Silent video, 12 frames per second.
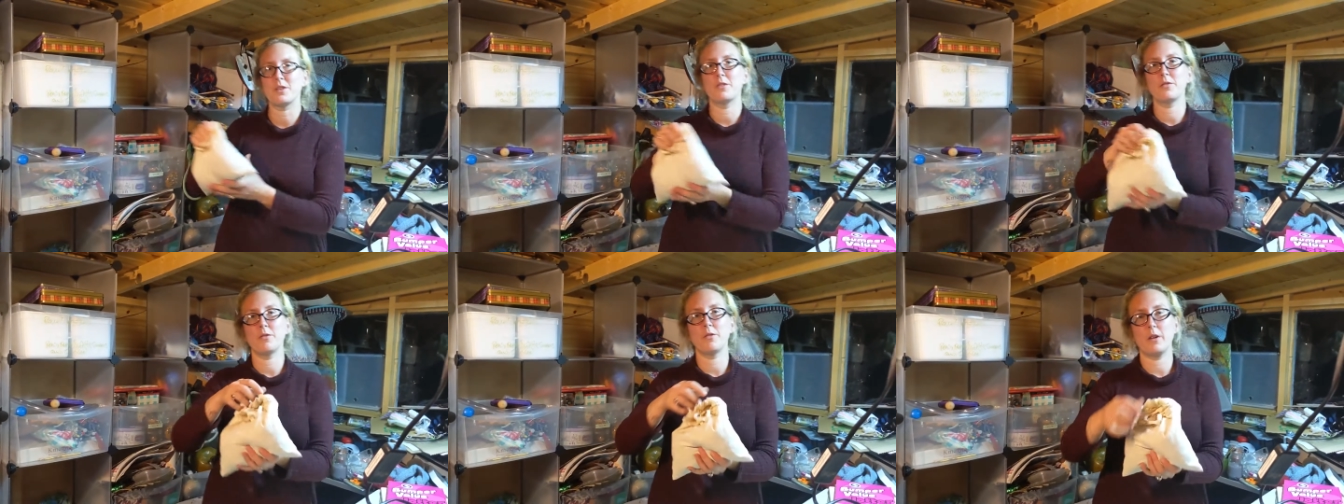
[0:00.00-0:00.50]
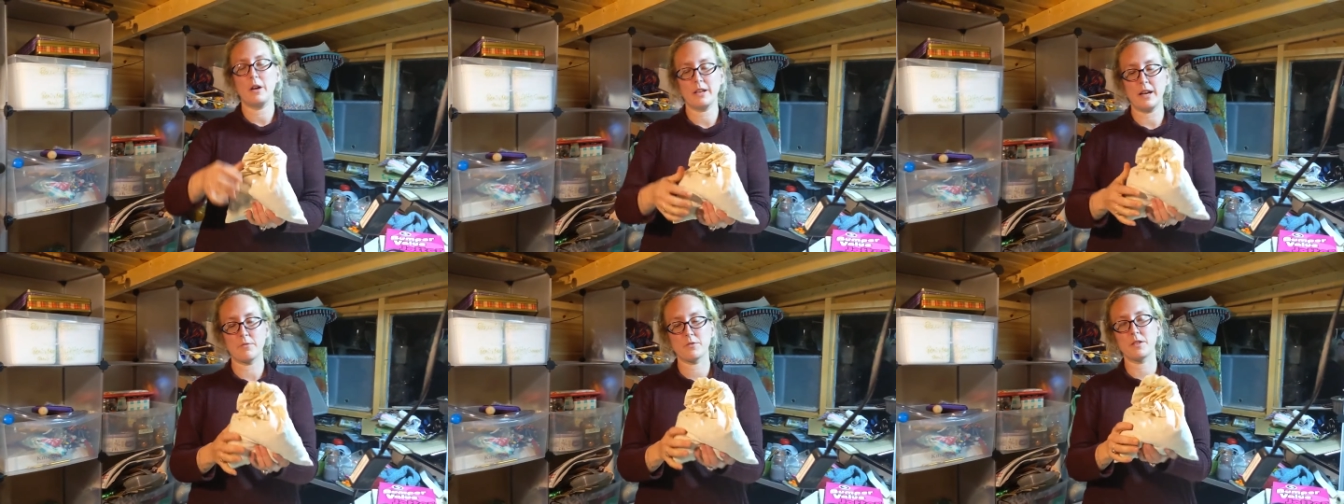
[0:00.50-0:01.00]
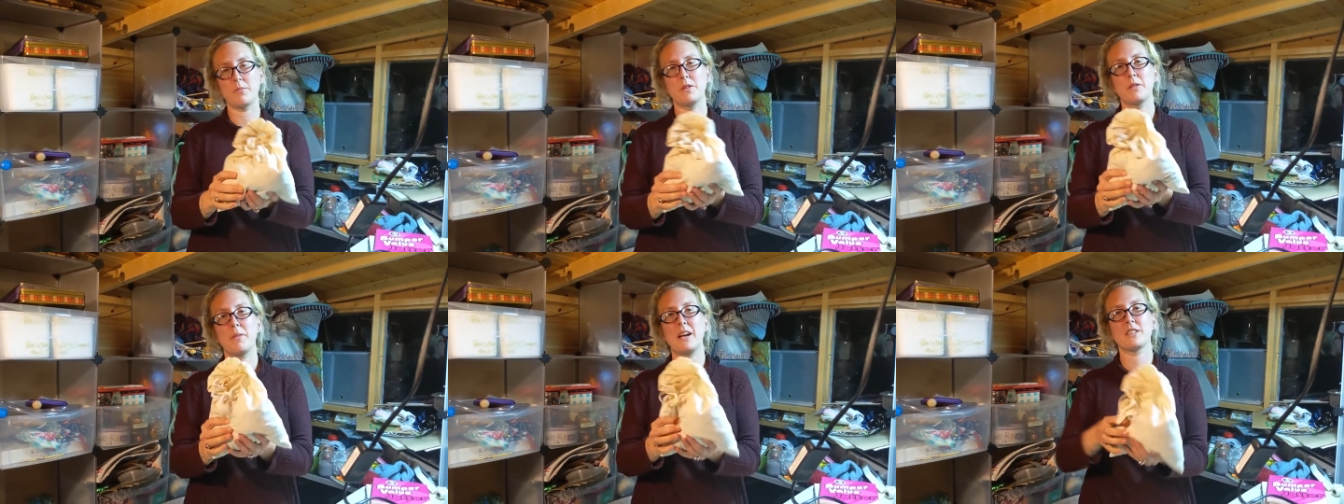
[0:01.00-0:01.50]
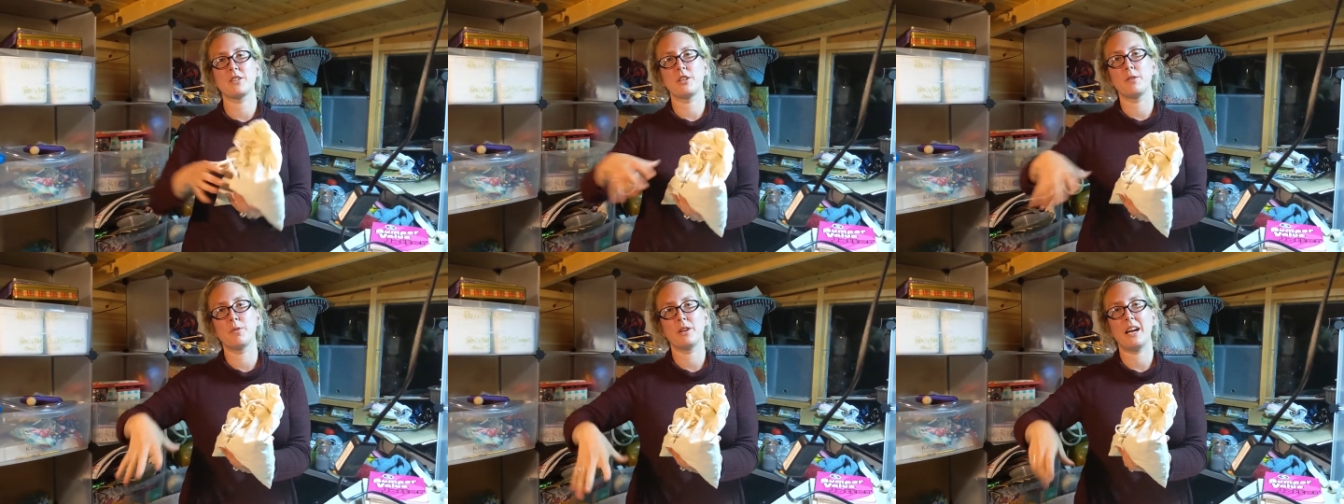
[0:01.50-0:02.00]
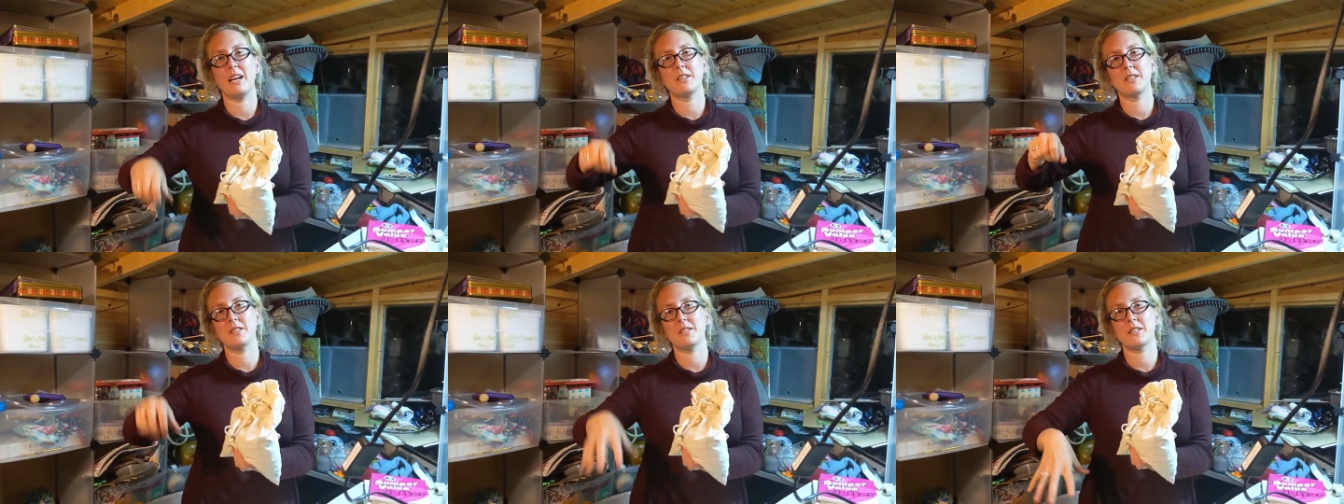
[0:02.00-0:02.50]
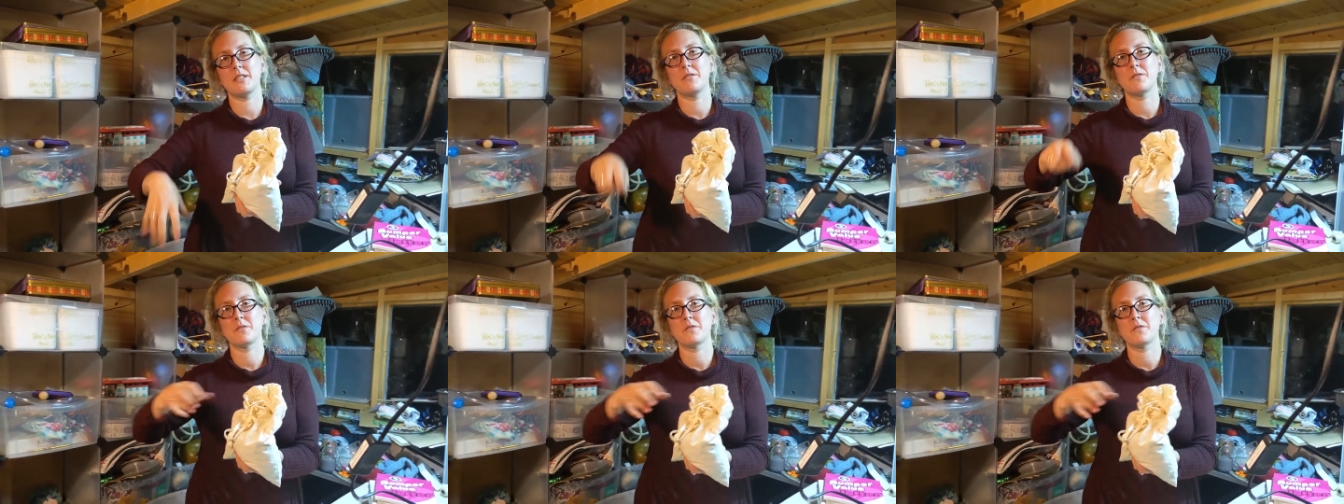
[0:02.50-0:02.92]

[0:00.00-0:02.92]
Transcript: also, I kept some in the bag so you can put your hand in still.